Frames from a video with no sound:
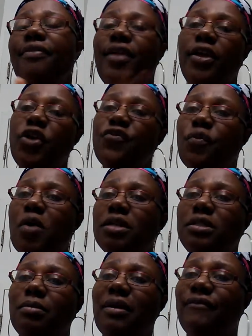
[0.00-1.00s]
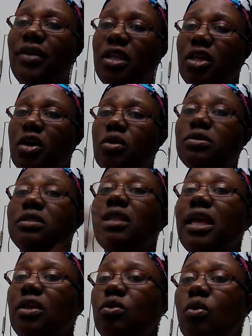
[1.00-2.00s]
Thank you for watching my videos.
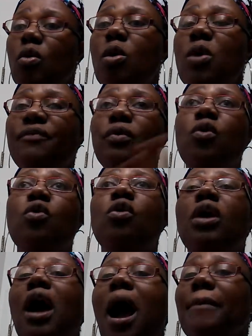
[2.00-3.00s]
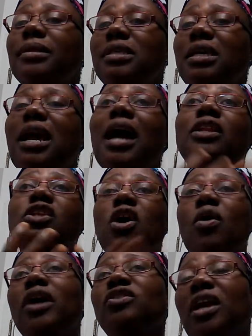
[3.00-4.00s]
Thank you all for all commenting. I
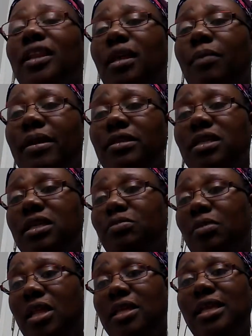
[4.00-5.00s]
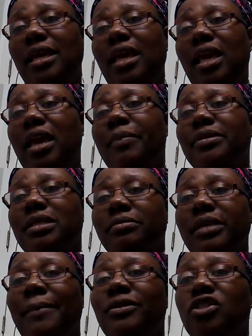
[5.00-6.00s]
know I try to get back to as many as I can, but
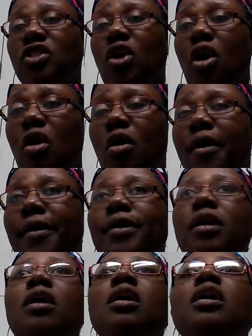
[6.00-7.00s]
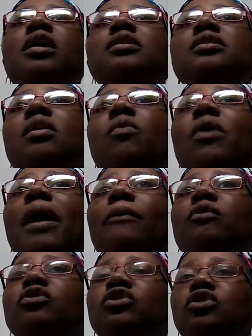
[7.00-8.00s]
sometimes it's just hard. So what
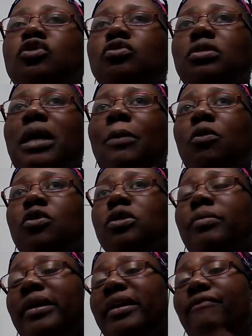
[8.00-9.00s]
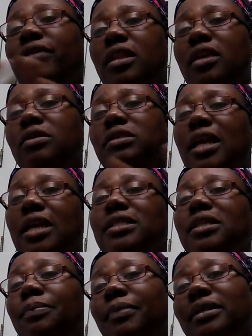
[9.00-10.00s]
I'm going to do is I'm going to make a video saying
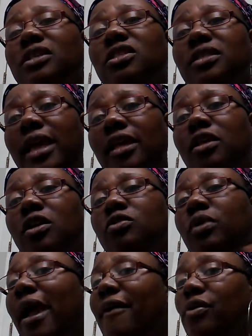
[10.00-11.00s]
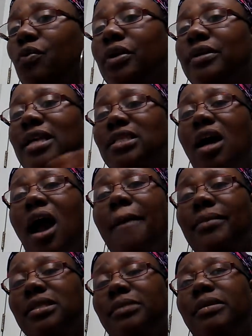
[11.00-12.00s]
simply just thank you to everyone that's
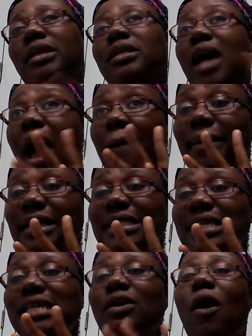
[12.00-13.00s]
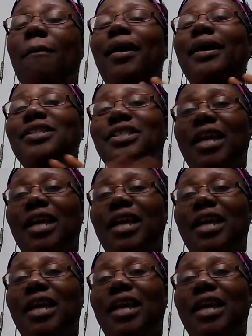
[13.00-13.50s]
commenting, commenting on my